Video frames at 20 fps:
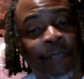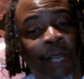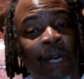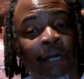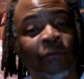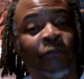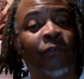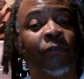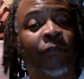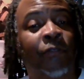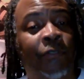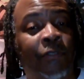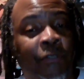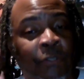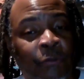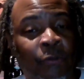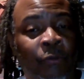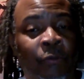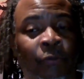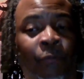Doctor
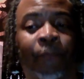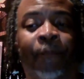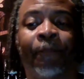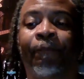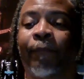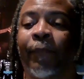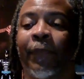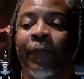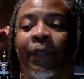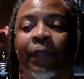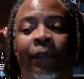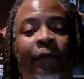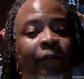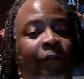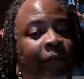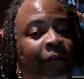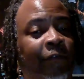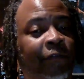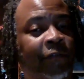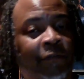Doom
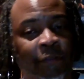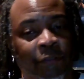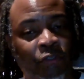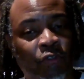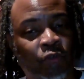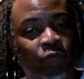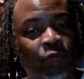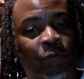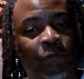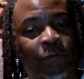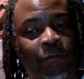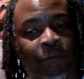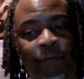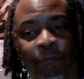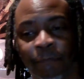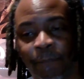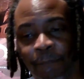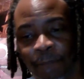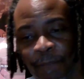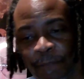is a central
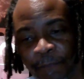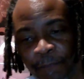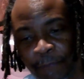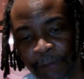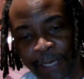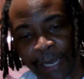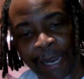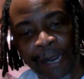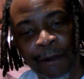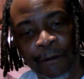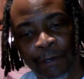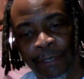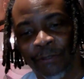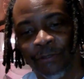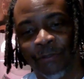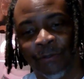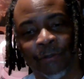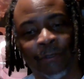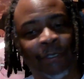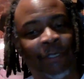
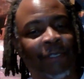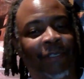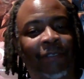character.